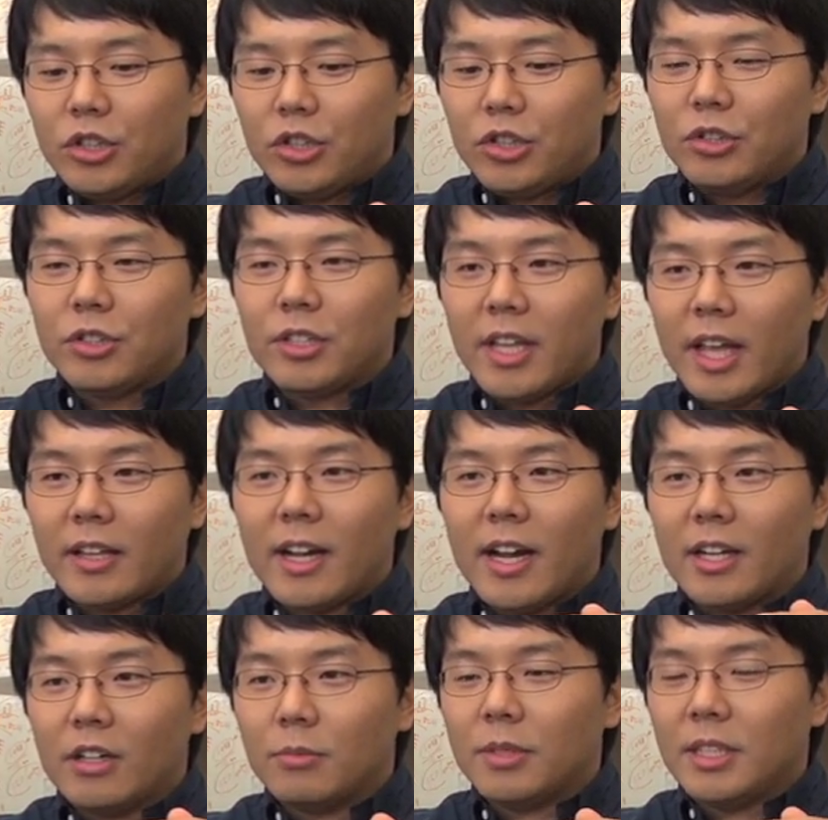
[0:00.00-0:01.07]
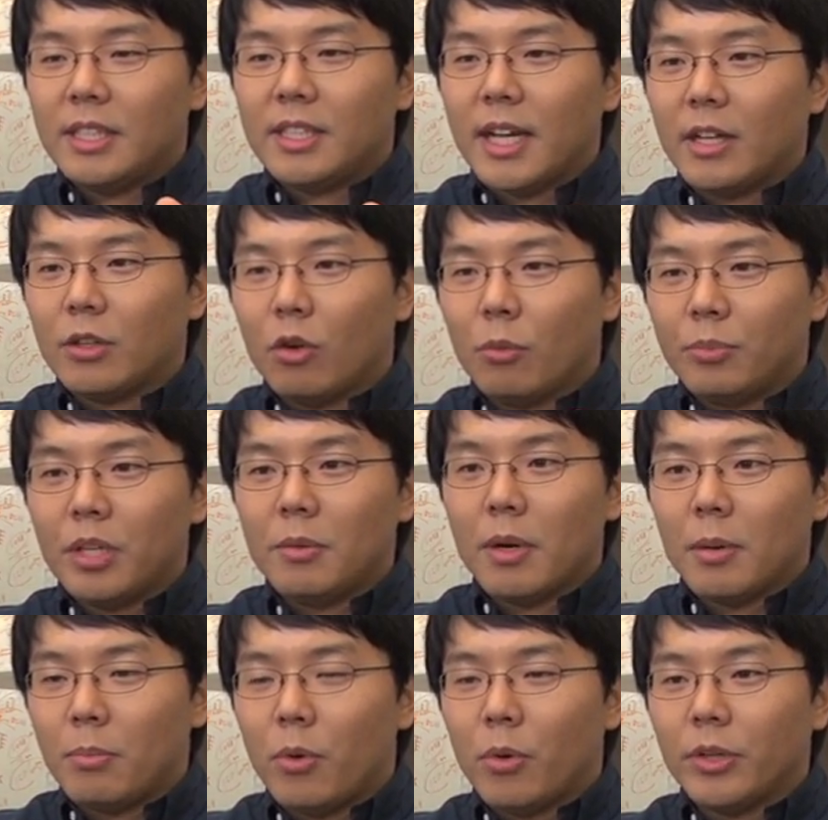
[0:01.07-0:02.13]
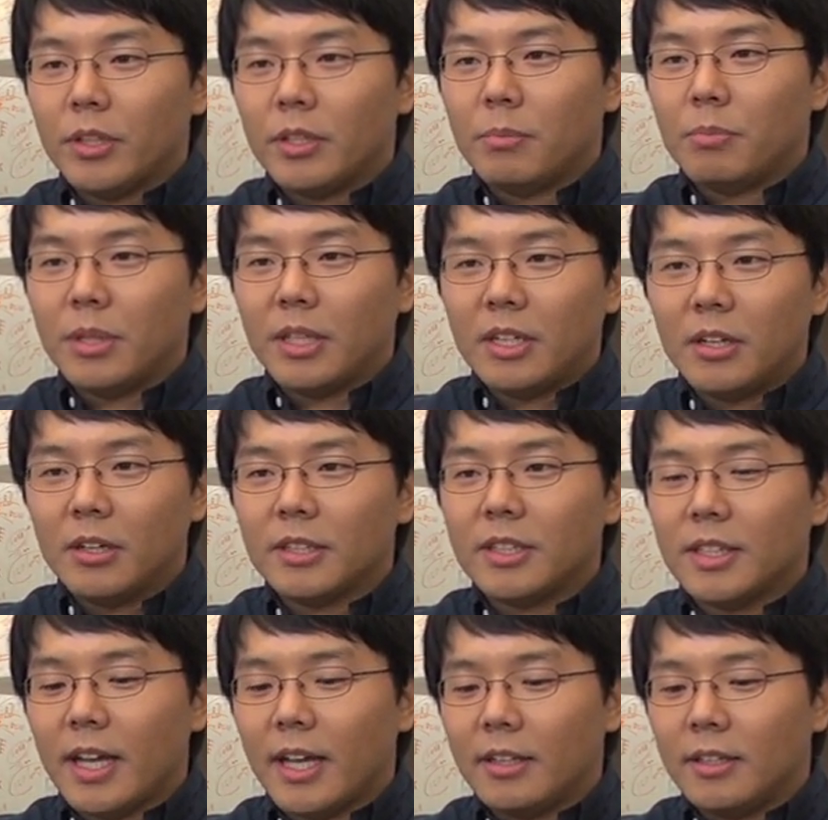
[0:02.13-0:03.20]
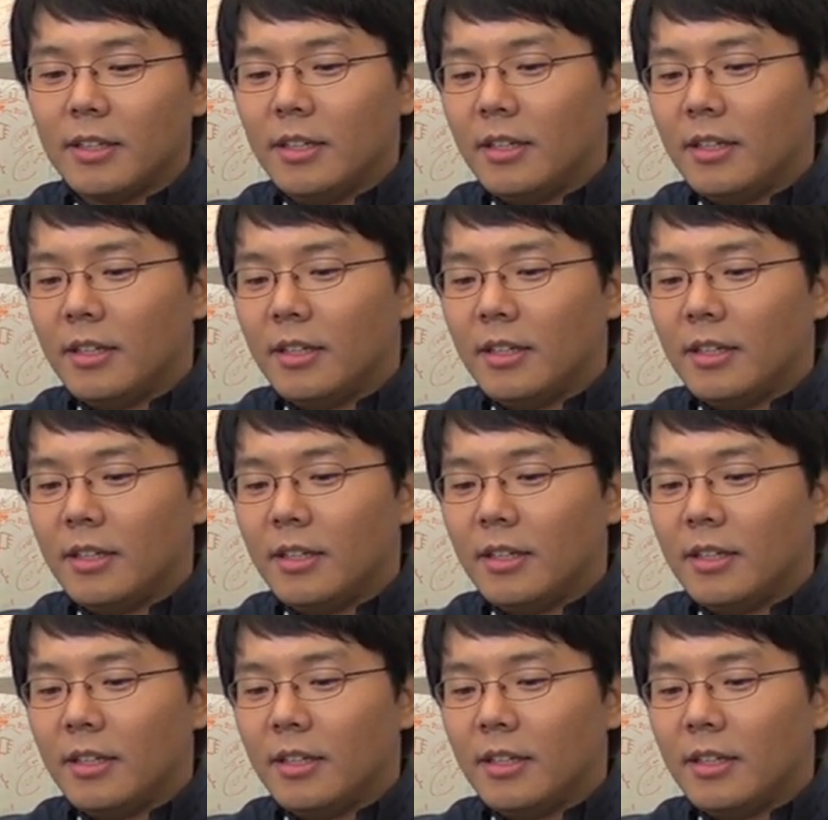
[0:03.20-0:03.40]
choose that kind of design optimal point because that